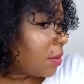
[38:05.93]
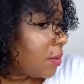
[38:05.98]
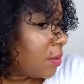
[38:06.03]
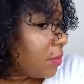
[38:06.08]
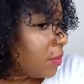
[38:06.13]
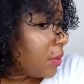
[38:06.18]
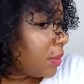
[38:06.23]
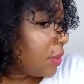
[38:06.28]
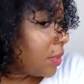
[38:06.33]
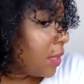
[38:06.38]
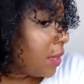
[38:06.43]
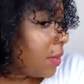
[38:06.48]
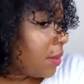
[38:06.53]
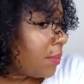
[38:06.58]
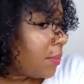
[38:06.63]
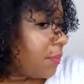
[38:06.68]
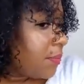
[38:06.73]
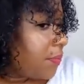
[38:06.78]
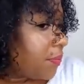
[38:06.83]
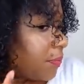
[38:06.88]
I really
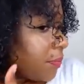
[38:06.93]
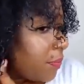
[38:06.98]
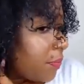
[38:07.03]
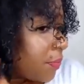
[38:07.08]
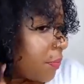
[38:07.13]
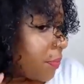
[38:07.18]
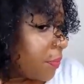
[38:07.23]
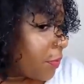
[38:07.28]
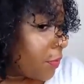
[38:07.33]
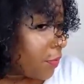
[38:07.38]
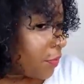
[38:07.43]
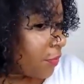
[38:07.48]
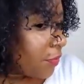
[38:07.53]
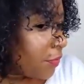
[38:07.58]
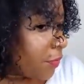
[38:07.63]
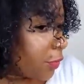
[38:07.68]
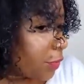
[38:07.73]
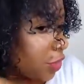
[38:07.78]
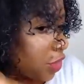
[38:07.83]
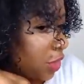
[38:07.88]
am
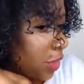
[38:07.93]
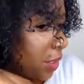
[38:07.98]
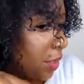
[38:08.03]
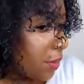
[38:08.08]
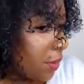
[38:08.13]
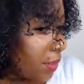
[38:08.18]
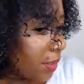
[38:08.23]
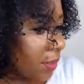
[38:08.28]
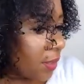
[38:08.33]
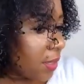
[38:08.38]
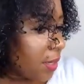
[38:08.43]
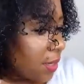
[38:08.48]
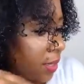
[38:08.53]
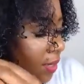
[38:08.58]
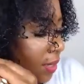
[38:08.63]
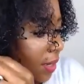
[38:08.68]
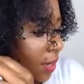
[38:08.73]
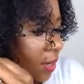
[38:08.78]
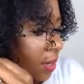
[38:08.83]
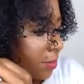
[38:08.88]
for sharing.
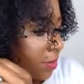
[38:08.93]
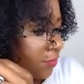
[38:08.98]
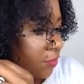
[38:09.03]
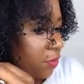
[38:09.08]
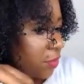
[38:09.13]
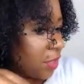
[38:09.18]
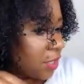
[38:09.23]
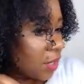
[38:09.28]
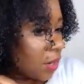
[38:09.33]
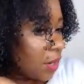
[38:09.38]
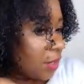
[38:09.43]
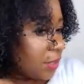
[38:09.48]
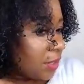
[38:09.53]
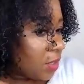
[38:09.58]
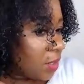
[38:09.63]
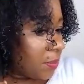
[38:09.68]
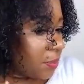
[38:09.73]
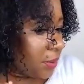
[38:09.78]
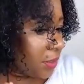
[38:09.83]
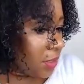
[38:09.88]
If you're on
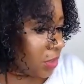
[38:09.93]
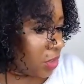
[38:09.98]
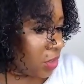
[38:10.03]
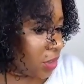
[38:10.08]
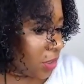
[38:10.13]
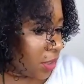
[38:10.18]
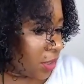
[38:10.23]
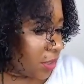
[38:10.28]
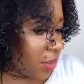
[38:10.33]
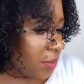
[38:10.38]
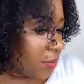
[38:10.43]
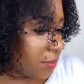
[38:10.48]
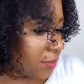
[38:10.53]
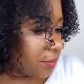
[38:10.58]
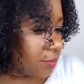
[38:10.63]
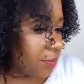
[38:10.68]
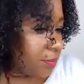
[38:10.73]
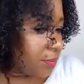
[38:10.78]
here, please share.